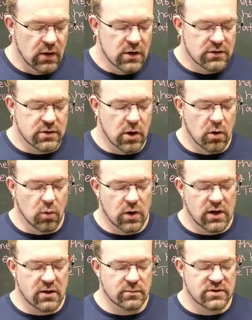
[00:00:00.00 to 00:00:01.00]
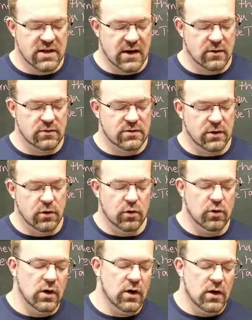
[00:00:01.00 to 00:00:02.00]
So what it comes down
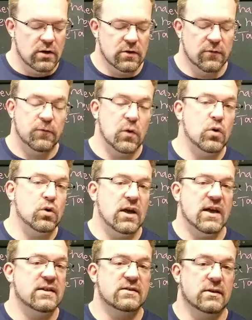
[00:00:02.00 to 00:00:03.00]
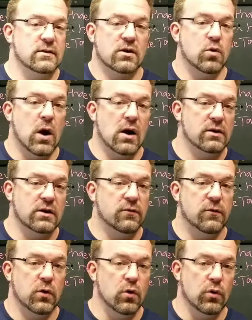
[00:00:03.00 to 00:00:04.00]
to, the food isn't quality
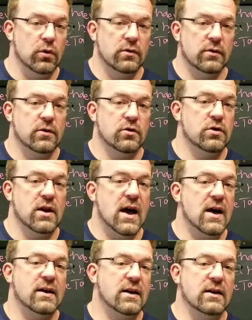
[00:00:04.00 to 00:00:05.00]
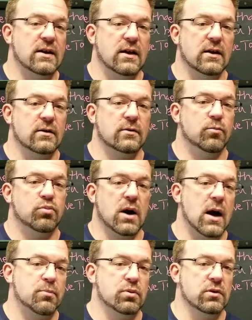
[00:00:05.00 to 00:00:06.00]
food. You're not eating
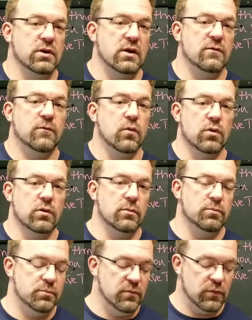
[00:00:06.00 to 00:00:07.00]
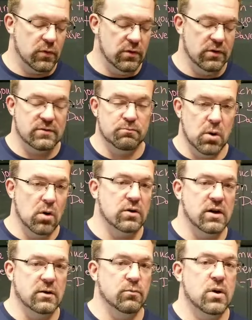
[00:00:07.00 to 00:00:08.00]
properly for this
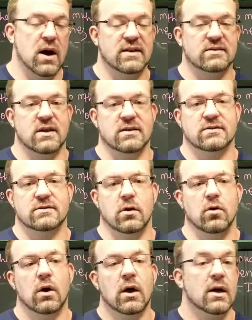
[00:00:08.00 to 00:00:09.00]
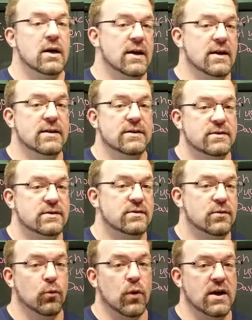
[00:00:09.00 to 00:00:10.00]
bulking process. So is
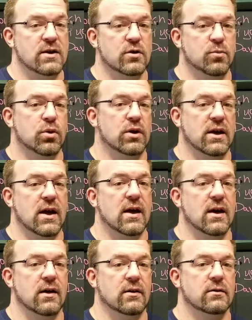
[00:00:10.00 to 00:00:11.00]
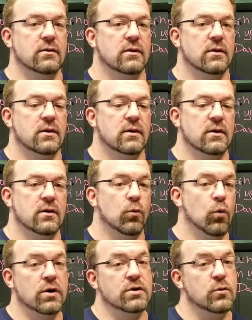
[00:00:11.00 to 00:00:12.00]
the weight you're putting on
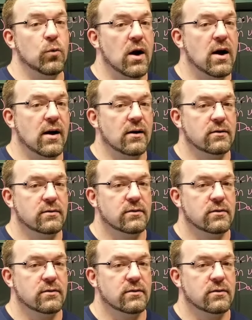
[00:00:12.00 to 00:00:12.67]
what you want?